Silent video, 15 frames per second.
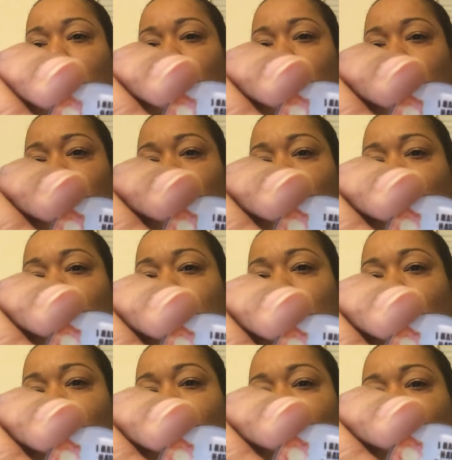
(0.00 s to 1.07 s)
it says,
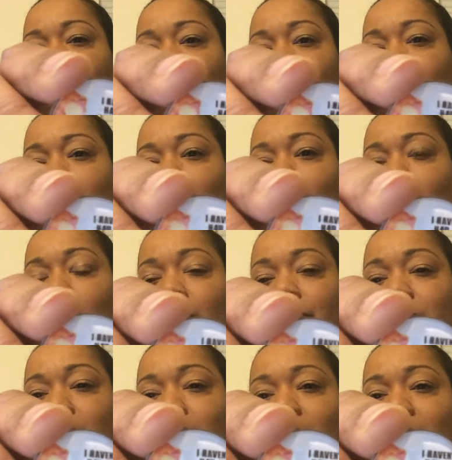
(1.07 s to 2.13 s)
"I haven't had my
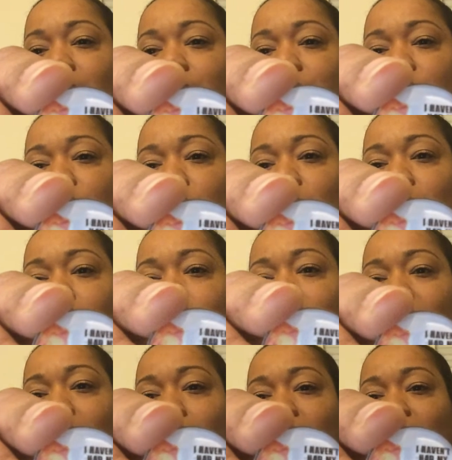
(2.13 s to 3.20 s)
coffee yet. Don't
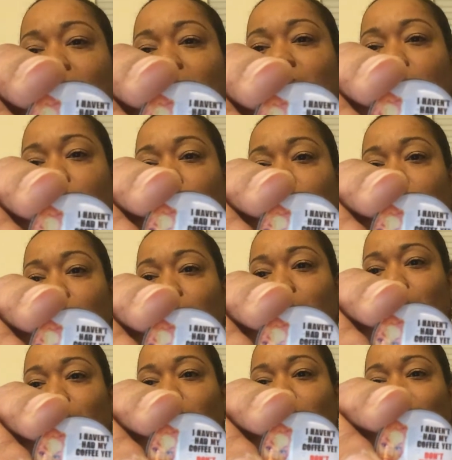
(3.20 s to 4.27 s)
make me kill you."
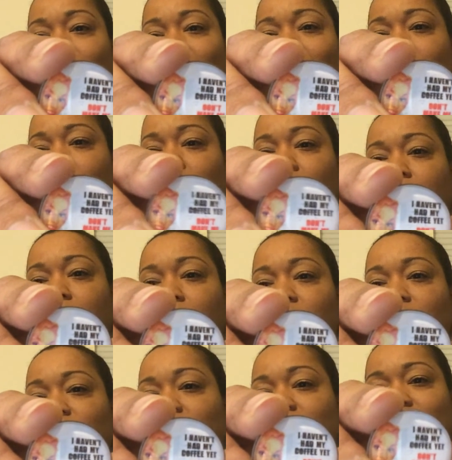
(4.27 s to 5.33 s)
You know,
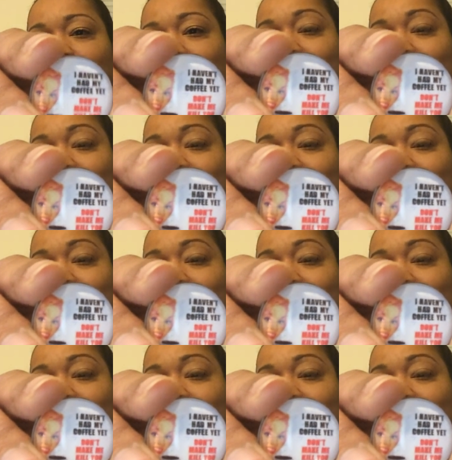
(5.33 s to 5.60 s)
and she's just